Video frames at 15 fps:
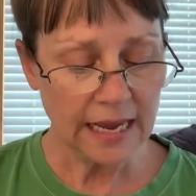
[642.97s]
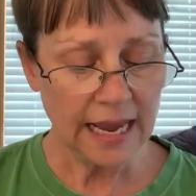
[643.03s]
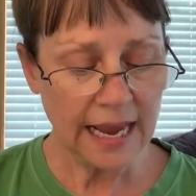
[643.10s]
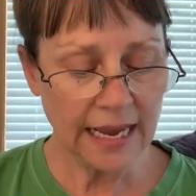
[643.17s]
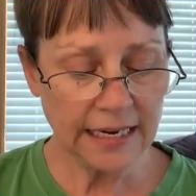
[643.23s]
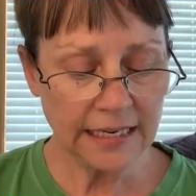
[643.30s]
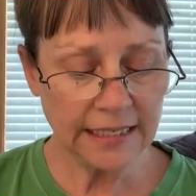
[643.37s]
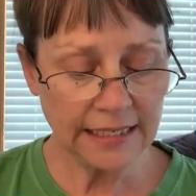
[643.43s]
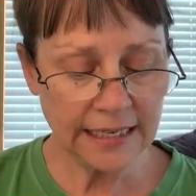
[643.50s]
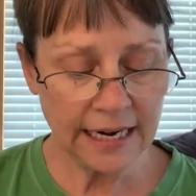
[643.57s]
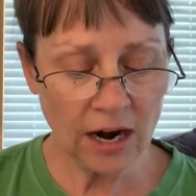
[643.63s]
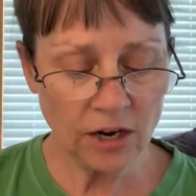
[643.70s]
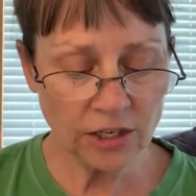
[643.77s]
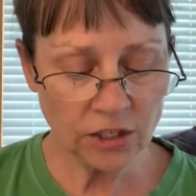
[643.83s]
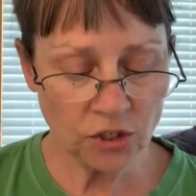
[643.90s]
And it's in
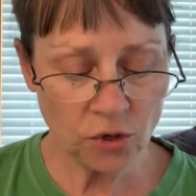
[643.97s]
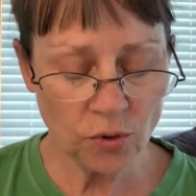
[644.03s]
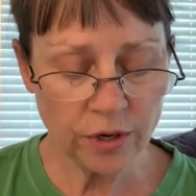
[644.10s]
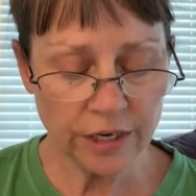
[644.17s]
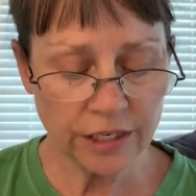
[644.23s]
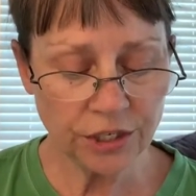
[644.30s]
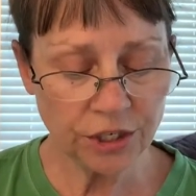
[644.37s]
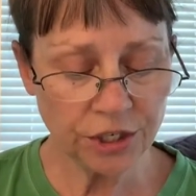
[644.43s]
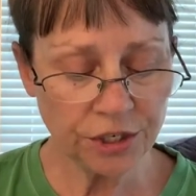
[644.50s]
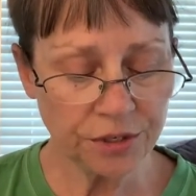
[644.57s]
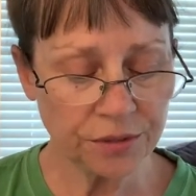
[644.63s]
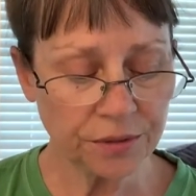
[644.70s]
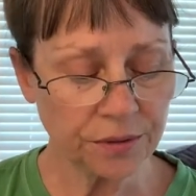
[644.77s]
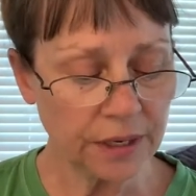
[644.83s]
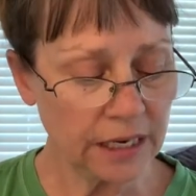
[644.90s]
our stories
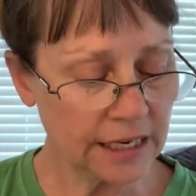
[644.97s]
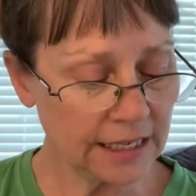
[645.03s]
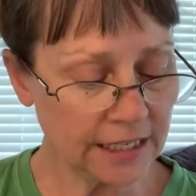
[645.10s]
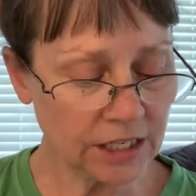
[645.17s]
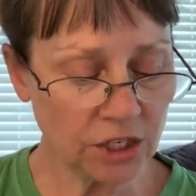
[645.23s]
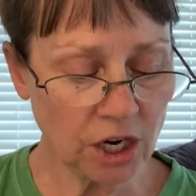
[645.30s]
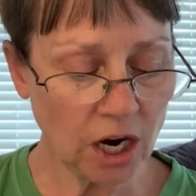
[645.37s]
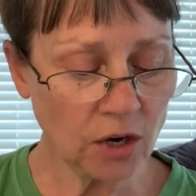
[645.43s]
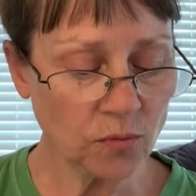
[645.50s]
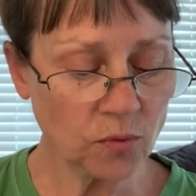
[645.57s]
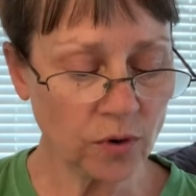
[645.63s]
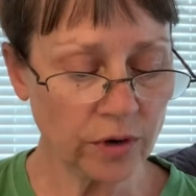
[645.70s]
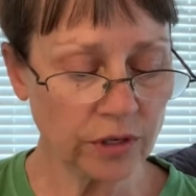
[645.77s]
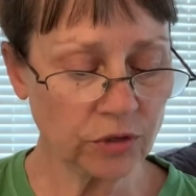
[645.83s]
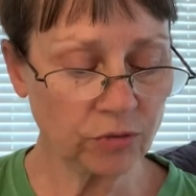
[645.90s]
too. In Star
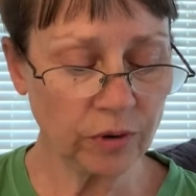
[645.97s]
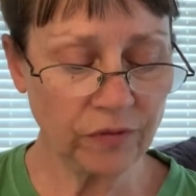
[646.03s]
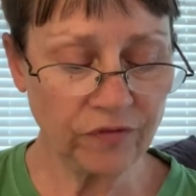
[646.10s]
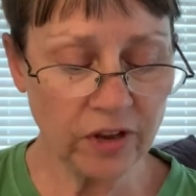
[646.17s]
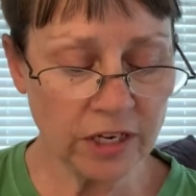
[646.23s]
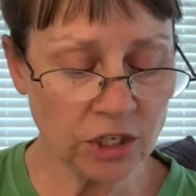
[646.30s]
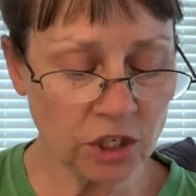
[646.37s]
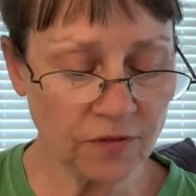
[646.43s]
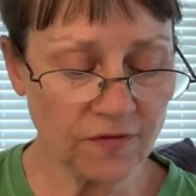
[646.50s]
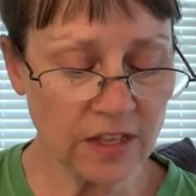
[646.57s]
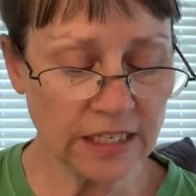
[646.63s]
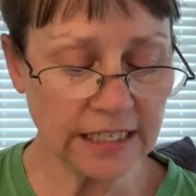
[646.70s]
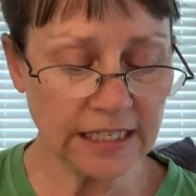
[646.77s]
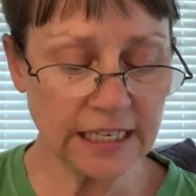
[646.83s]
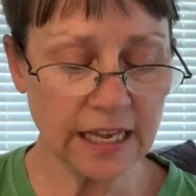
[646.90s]
Wars, Revenge of the
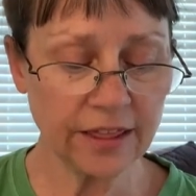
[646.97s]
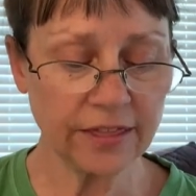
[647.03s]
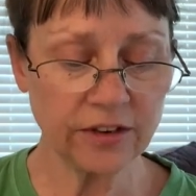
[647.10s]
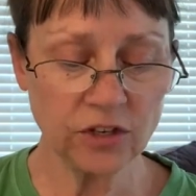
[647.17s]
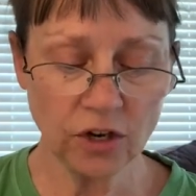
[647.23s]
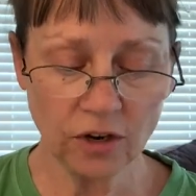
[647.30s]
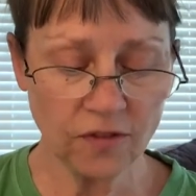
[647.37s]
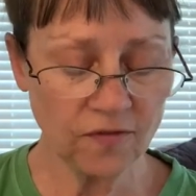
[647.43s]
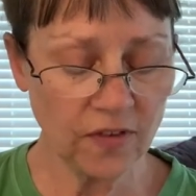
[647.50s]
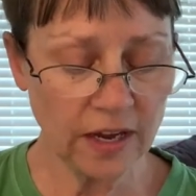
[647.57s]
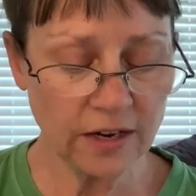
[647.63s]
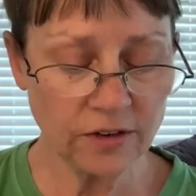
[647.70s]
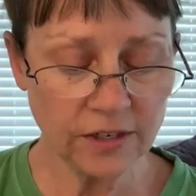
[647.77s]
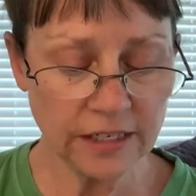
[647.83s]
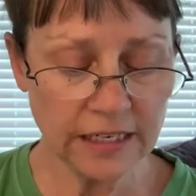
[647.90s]
Sith, Darth
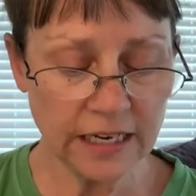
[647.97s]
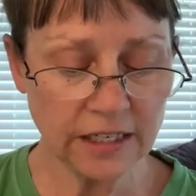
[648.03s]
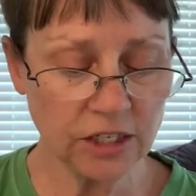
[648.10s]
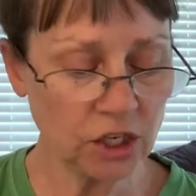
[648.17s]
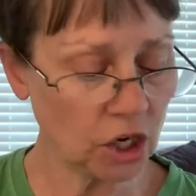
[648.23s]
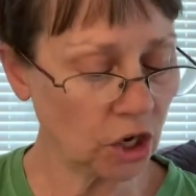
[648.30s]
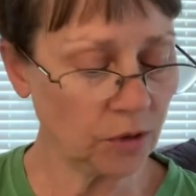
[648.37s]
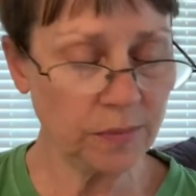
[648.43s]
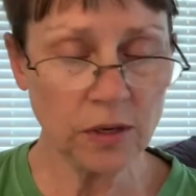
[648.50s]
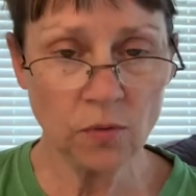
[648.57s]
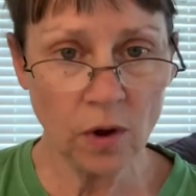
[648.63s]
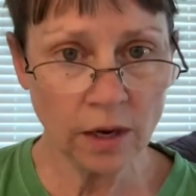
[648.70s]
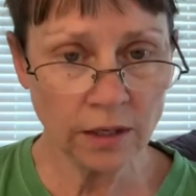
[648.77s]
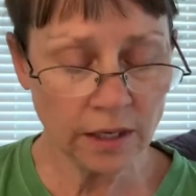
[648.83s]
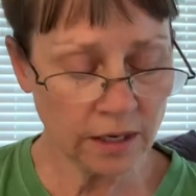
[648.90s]
Vader says to
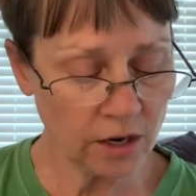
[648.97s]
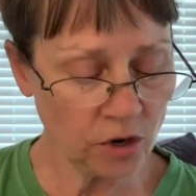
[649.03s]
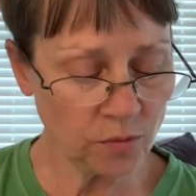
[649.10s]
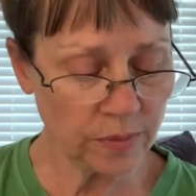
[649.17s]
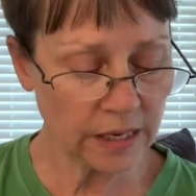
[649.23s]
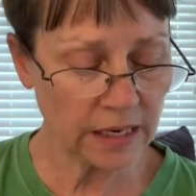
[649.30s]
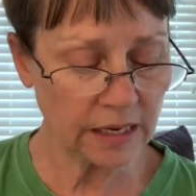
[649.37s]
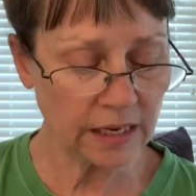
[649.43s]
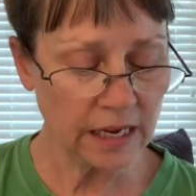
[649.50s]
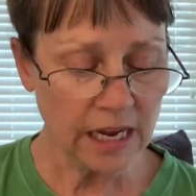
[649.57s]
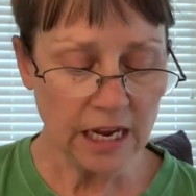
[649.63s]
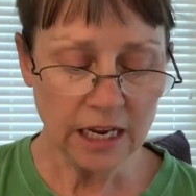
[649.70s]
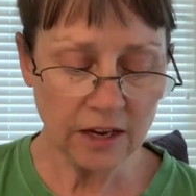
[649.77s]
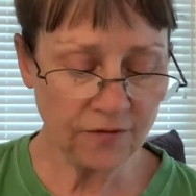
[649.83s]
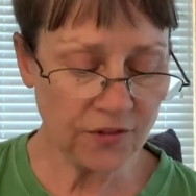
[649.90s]
Obi-Wan Kenobi,
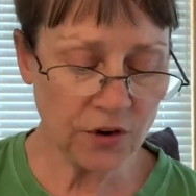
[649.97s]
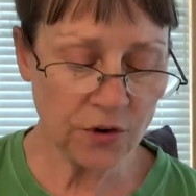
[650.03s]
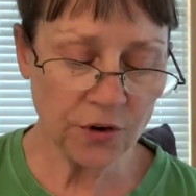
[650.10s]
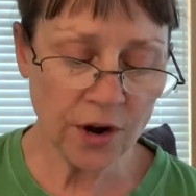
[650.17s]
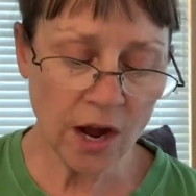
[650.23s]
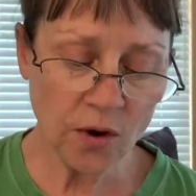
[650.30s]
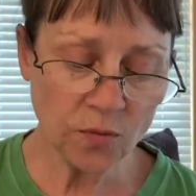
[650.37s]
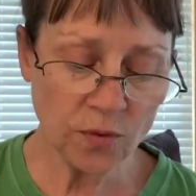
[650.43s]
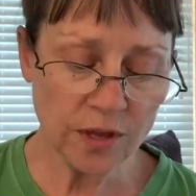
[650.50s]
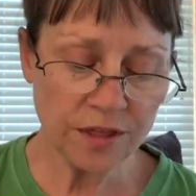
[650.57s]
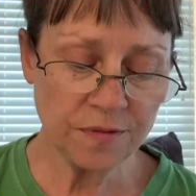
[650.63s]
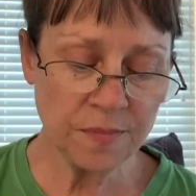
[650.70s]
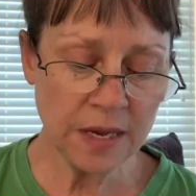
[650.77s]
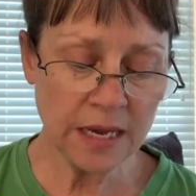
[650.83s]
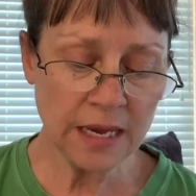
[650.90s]
if you're not with
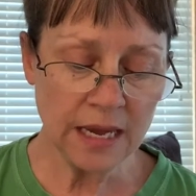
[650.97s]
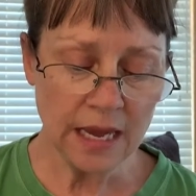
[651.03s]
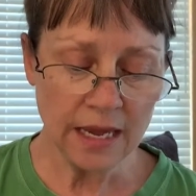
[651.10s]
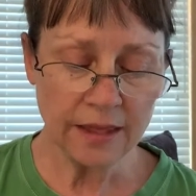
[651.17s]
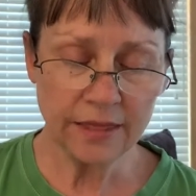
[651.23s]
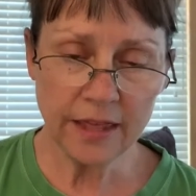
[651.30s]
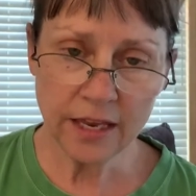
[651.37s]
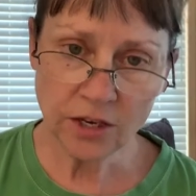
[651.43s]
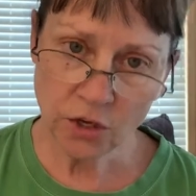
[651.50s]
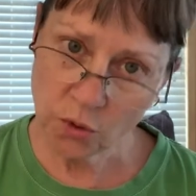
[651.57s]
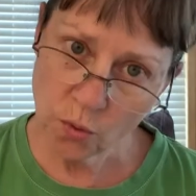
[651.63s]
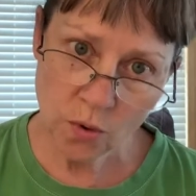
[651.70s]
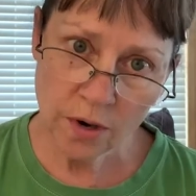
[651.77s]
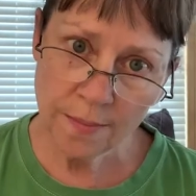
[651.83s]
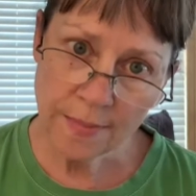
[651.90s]
me, then
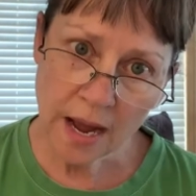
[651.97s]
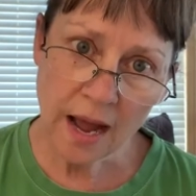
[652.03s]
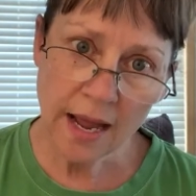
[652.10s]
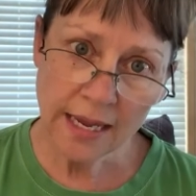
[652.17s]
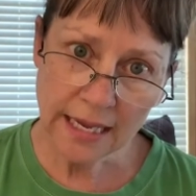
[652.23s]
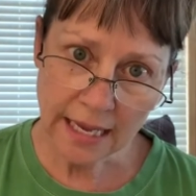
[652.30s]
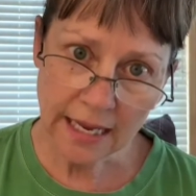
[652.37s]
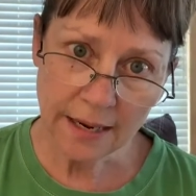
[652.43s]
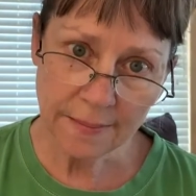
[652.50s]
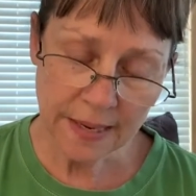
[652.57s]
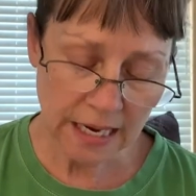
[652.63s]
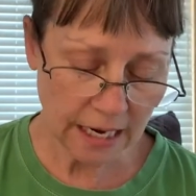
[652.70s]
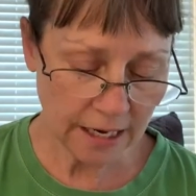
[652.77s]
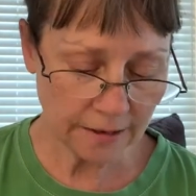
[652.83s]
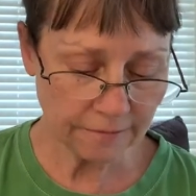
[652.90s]
you're my
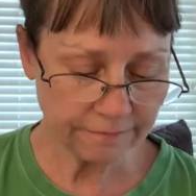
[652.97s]
enemy.